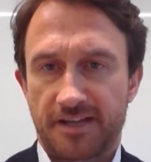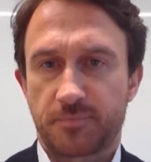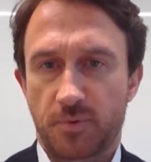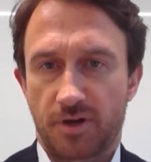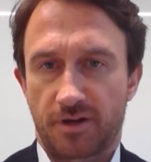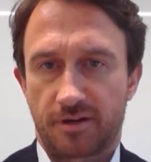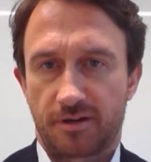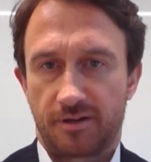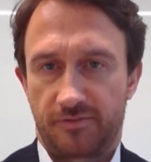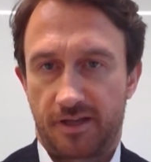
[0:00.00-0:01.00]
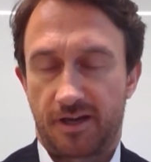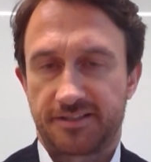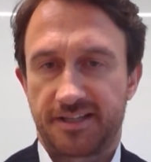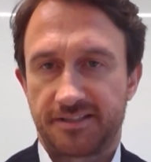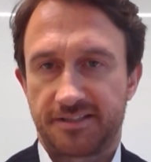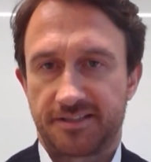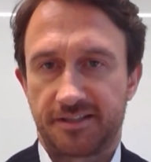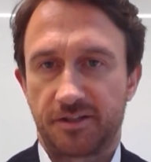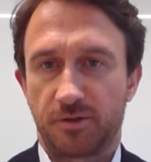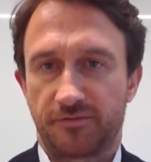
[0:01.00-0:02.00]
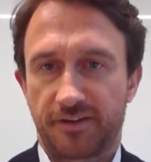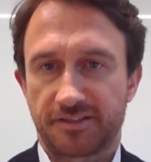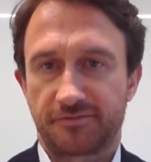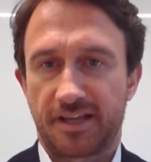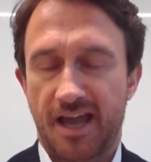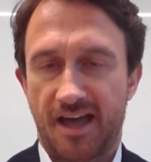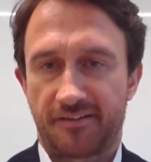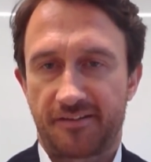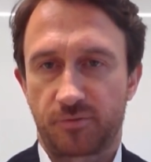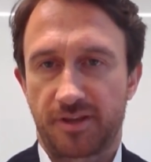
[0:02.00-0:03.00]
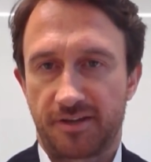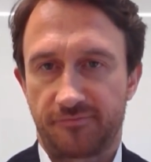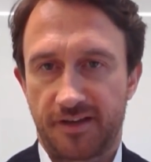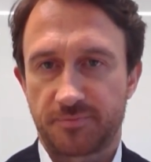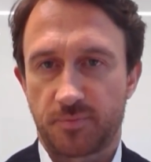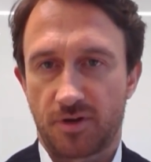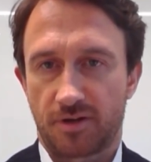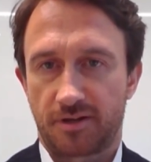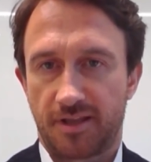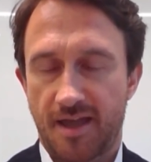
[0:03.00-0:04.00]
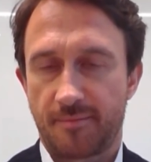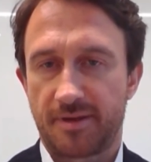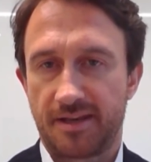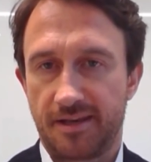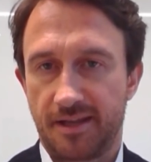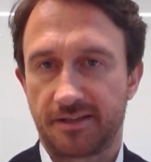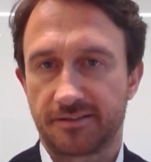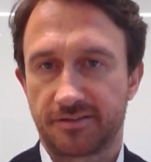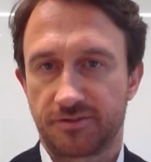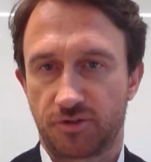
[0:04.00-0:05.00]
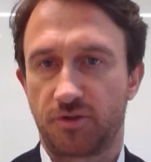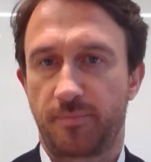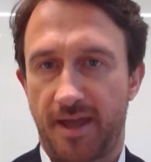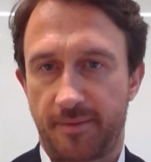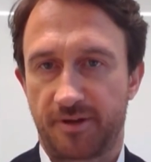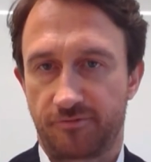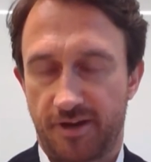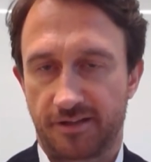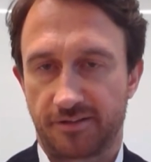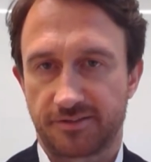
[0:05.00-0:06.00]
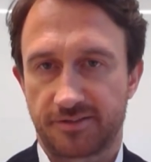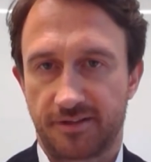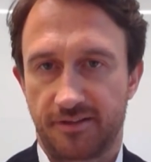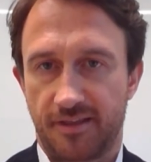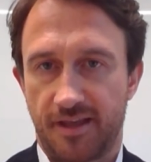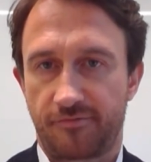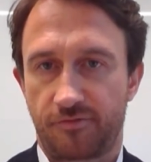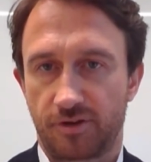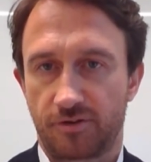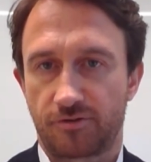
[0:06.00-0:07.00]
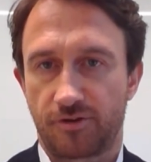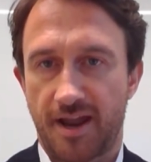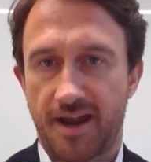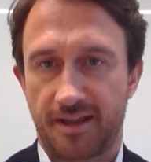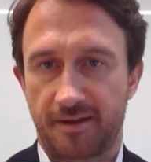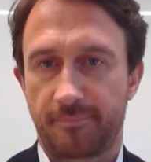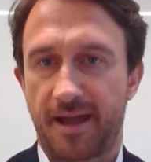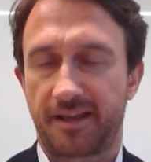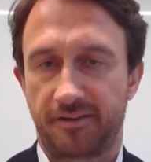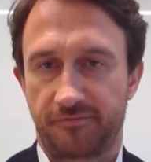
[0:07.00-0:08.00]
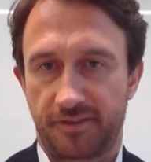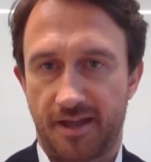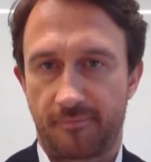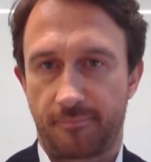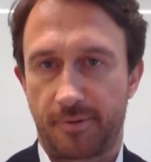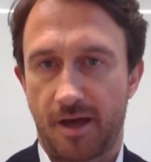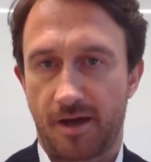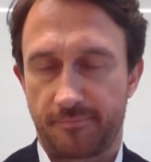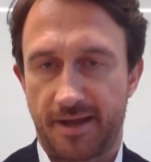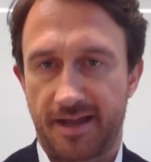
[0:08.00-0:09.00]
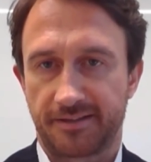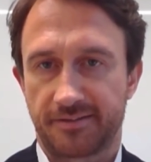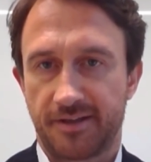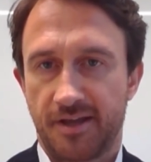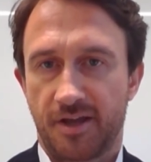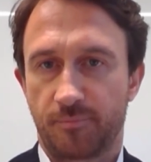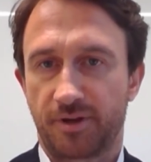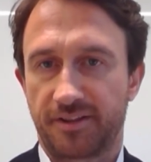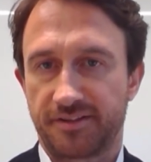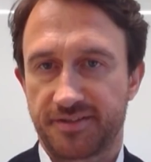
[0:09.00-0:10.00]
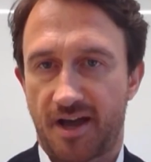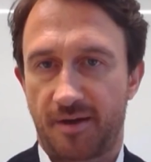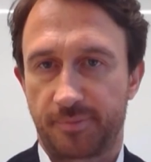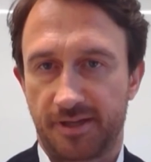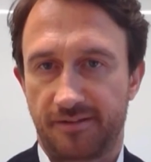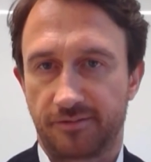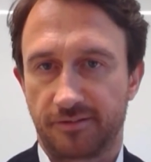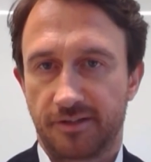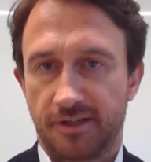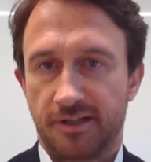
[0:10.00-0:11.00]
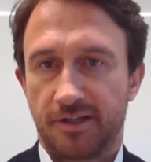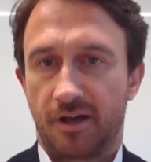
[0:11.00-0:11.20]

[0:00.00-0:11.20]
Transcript: Facebook, the identity that you effectively have within Facebook, can be linked to payment rails. And therefore, you're creating banking for the unbanked and bringing this up a level.